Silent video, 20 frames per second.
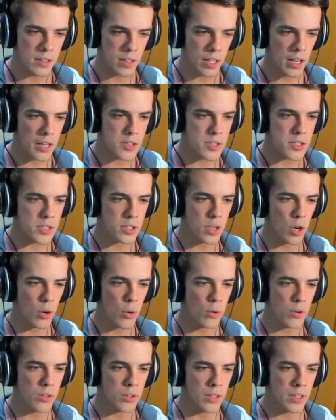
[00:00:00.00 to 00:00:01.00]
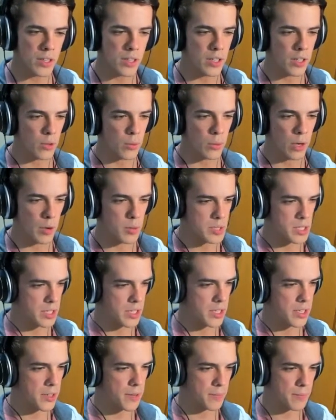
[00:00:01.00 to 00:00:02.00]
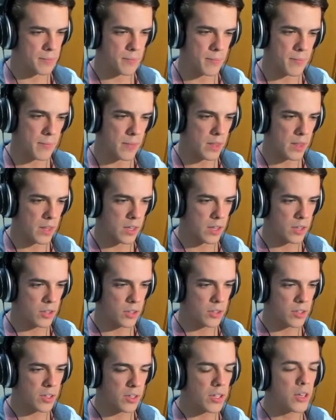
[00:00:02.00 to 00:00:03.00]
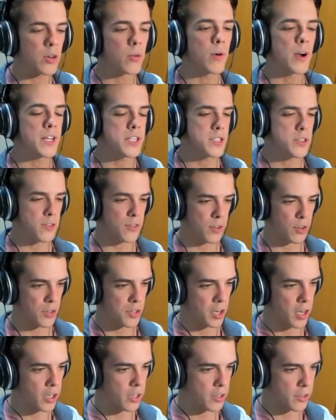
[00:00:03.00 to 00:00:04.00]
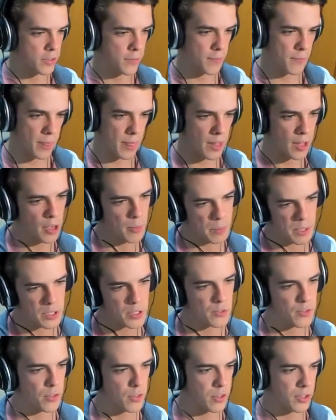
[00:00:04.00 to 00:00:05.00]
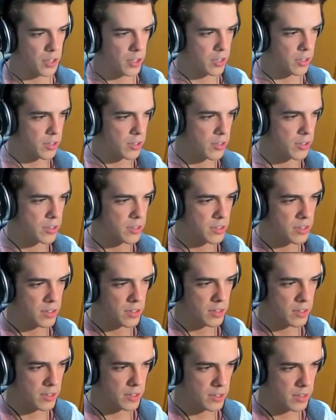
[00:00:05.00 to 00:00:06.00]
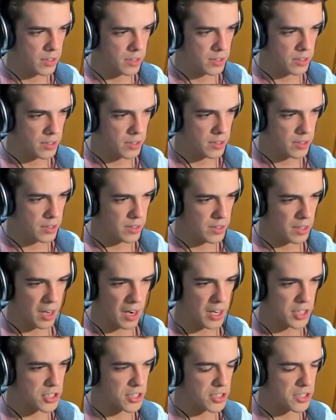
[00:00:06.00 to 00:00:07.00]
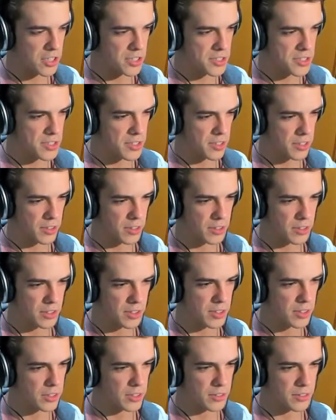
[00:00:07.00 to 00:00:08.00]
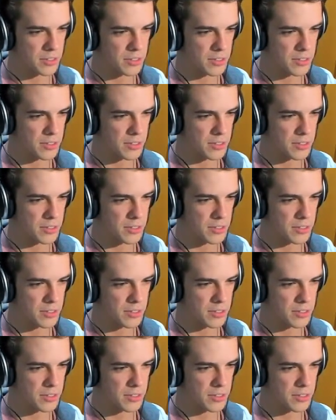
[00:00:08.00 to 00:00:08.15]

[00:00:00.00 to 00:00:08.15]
I used to go in here when I was a kid. You could get an eraser for a dollar, a pencil for a dollar. That actually doesn't sound like a good deal.